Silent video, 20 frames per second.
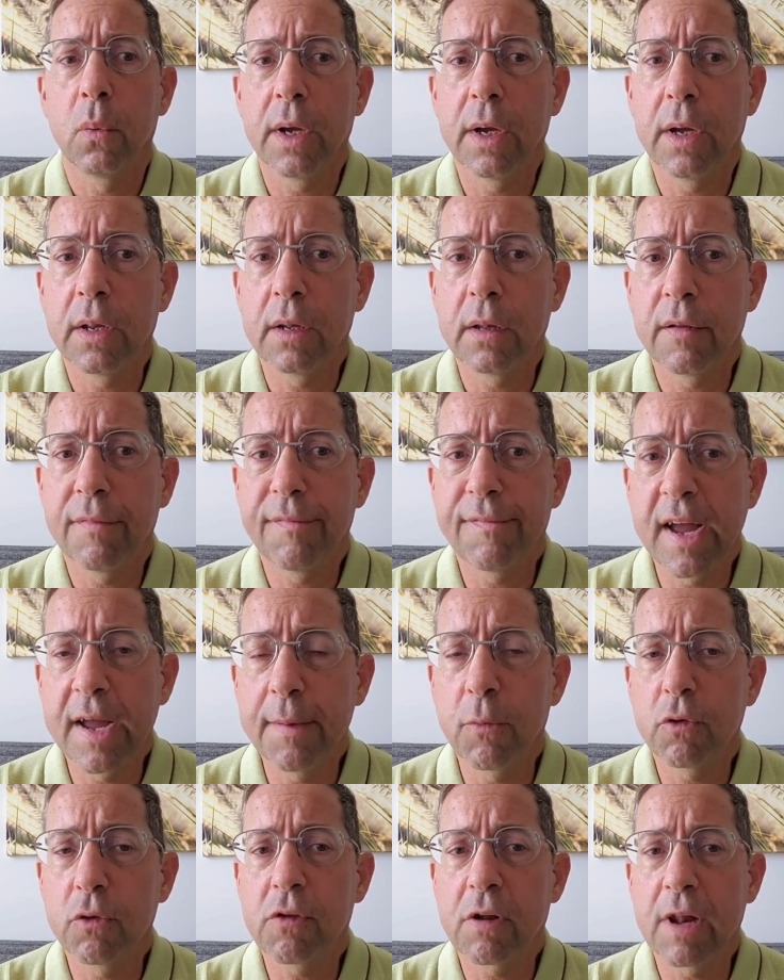when the
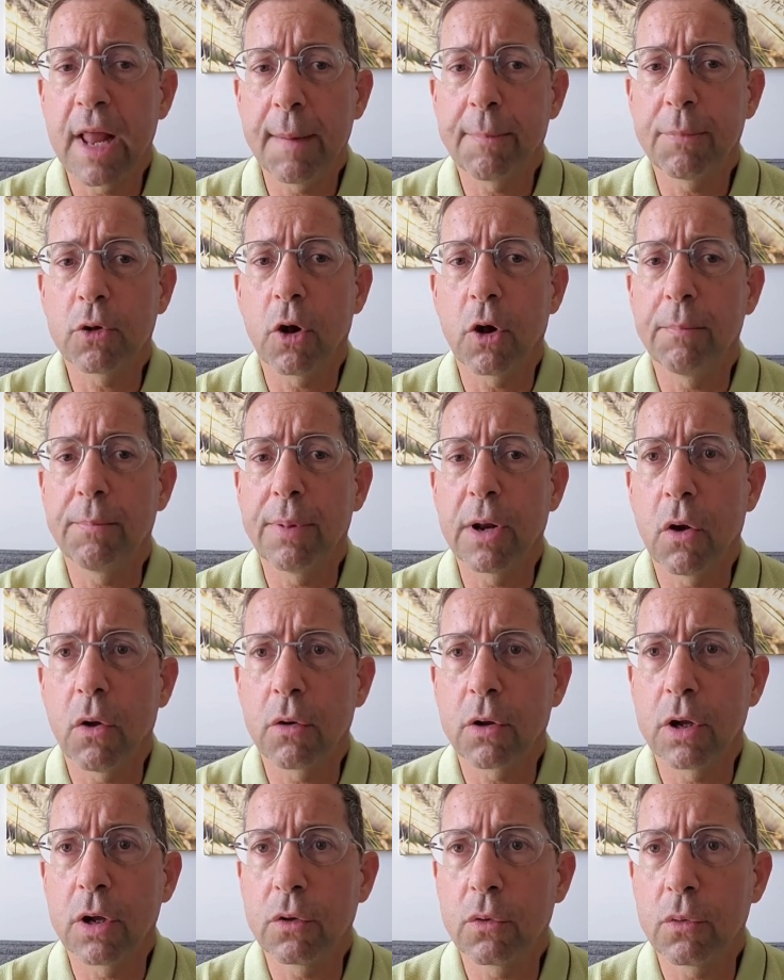famous laptop
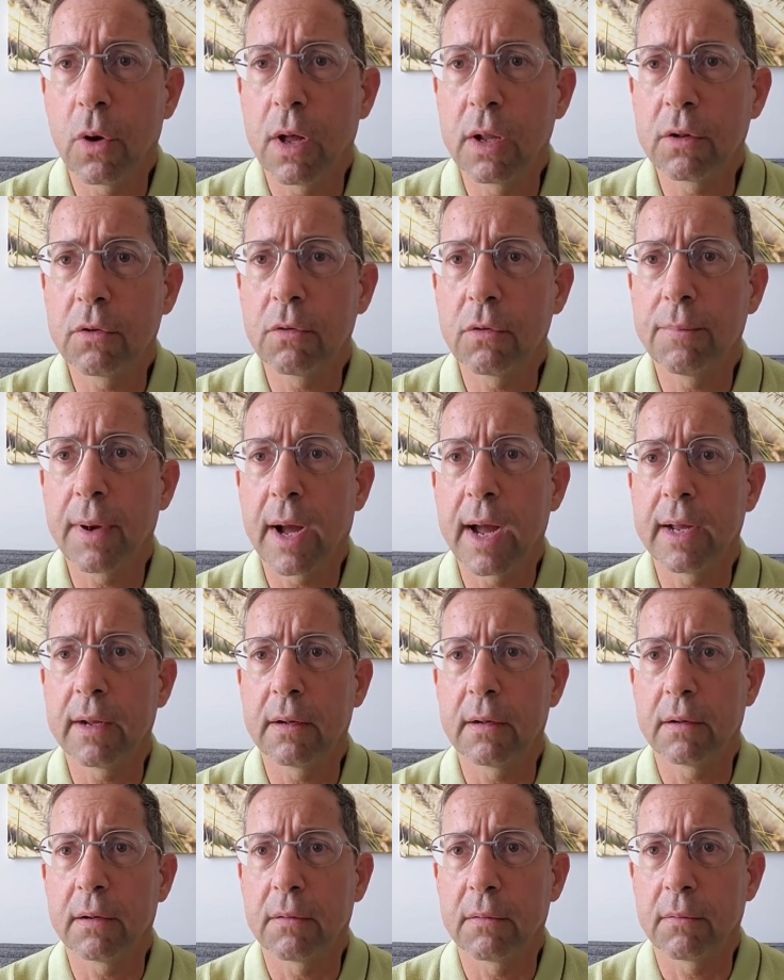belonging to Hunter
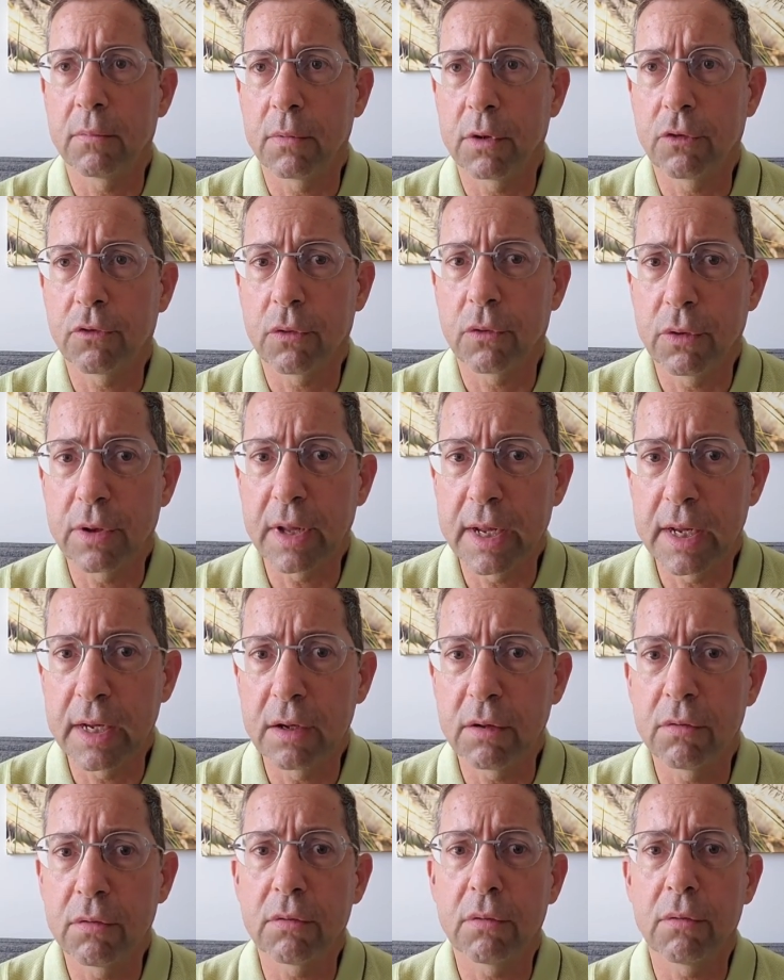Biden, which
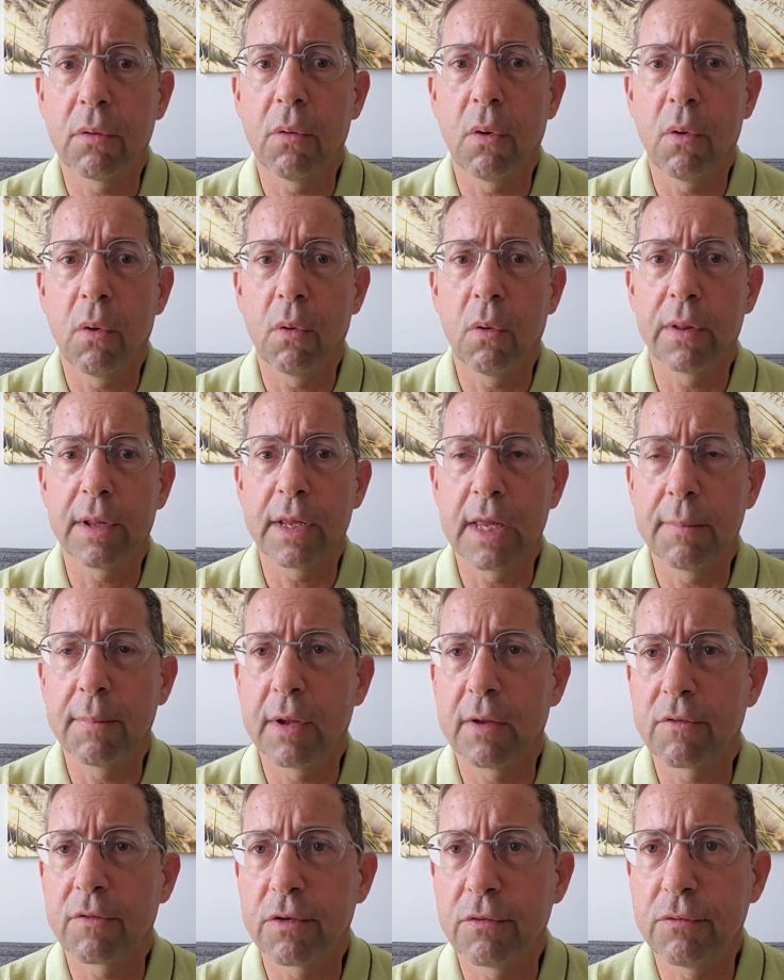contained all the
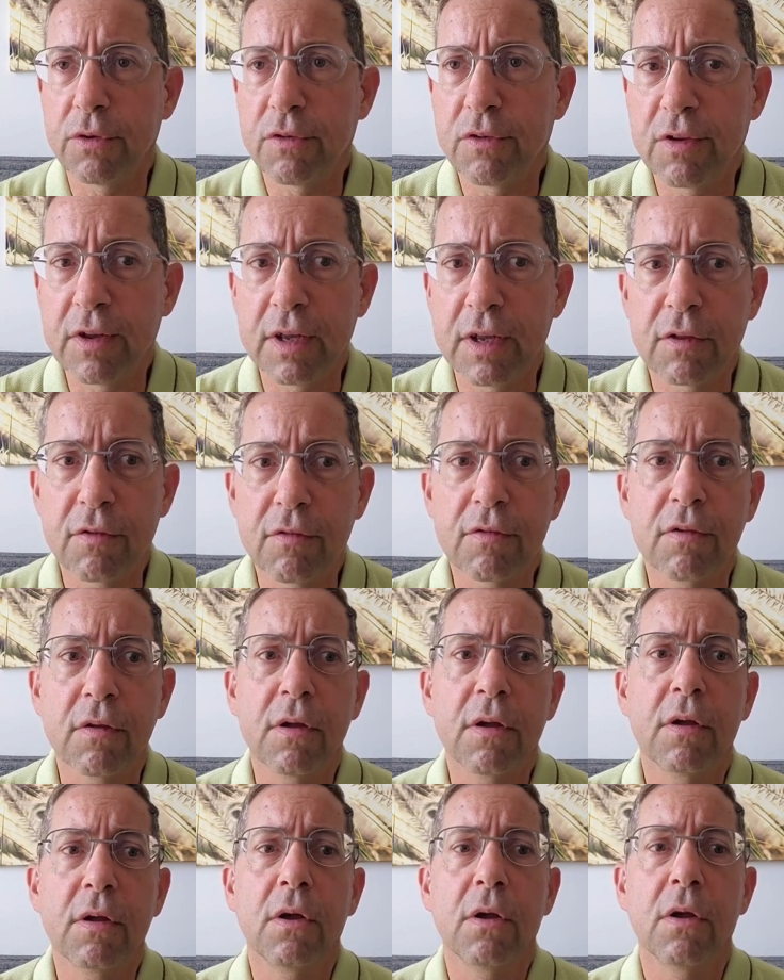emails and
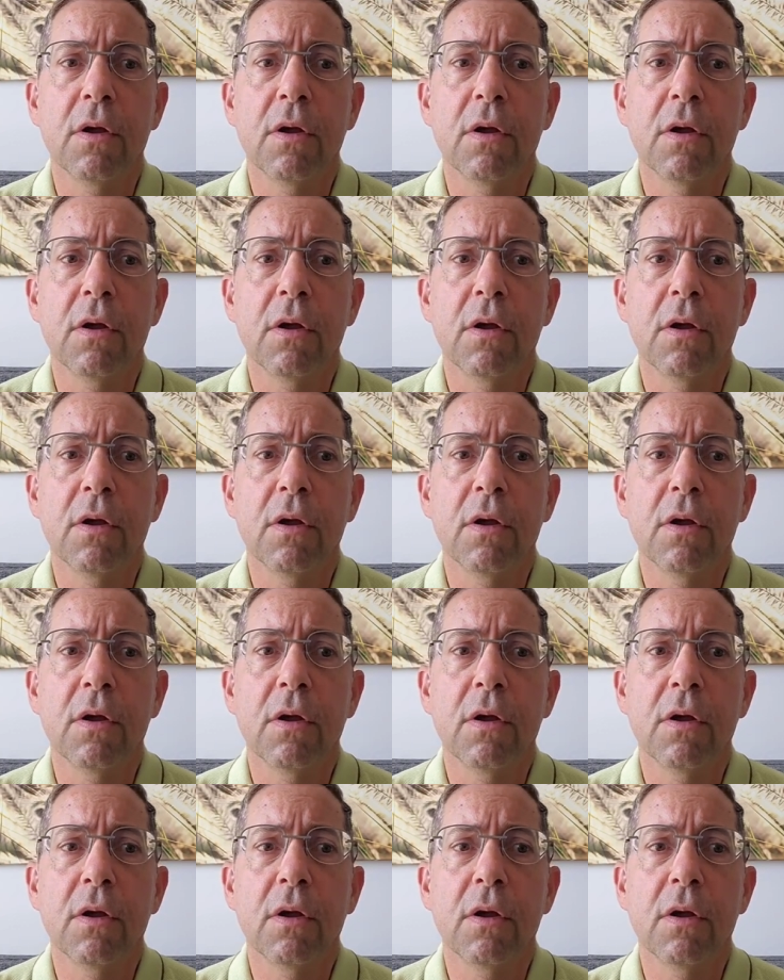receipts,